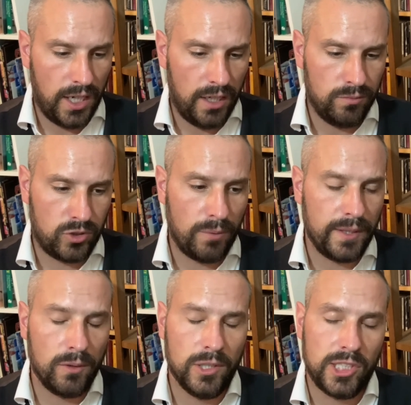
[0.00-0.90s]

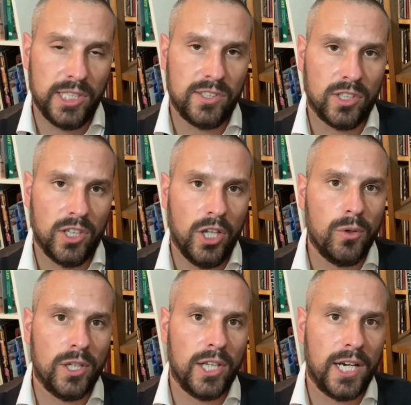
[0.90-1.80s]
something which is
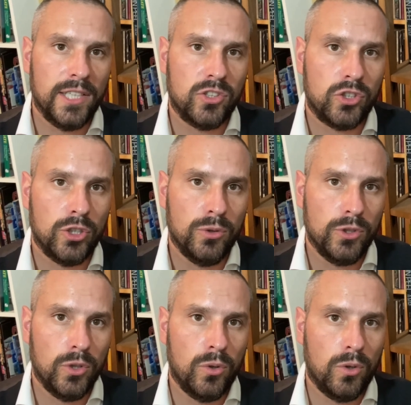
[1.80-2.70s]
localized to
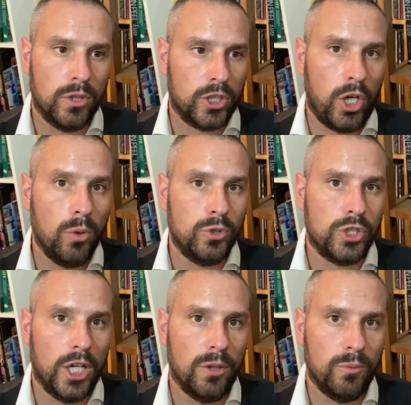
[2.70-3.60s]
your
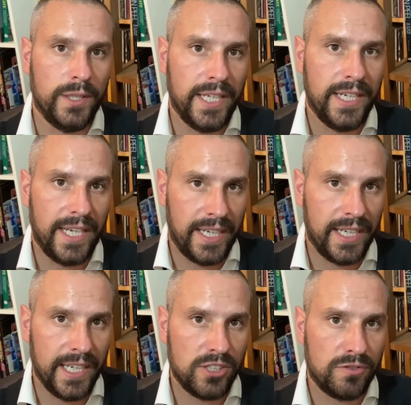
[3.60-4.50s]
culture within
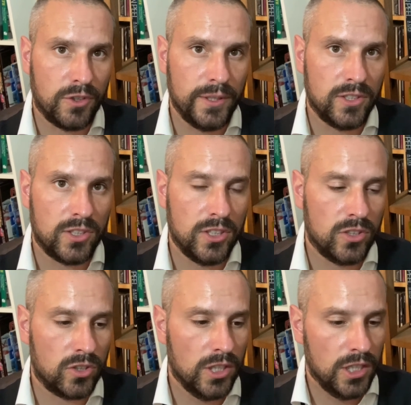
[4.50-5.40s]
English, for
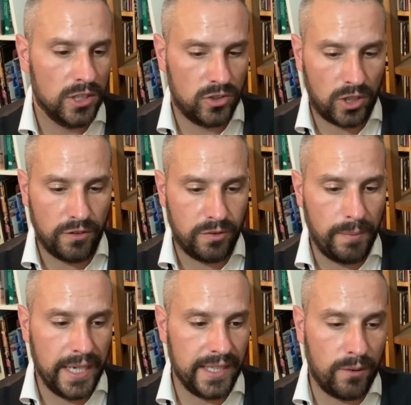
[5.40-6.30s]
instance. So for
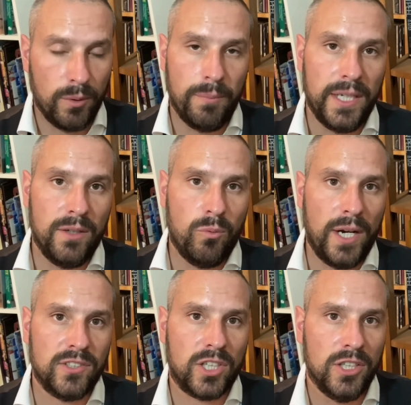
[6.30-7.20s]
me, that would be
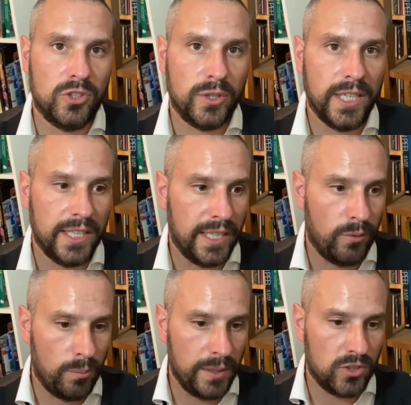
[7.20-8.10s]
West Country, and
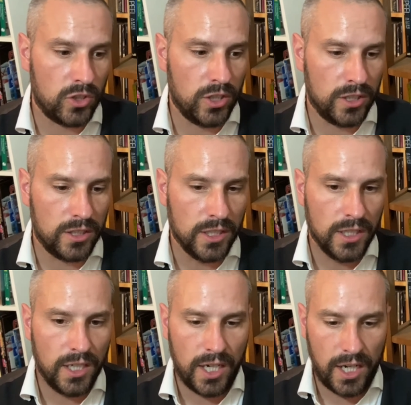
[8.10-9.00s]
there would be certain
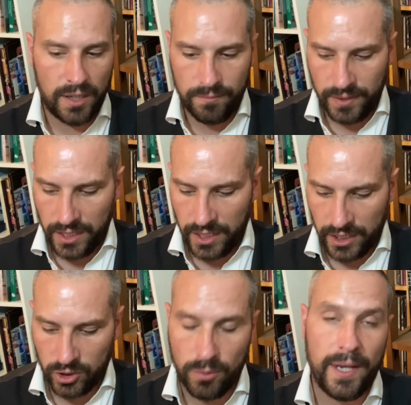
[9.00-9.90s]

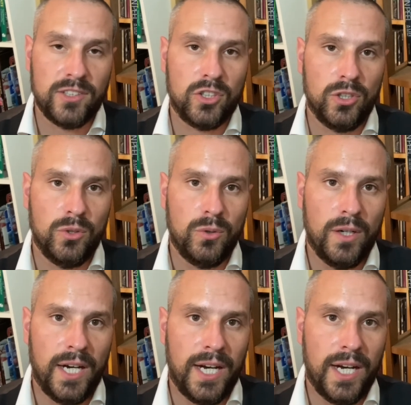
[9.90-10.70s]
grammatical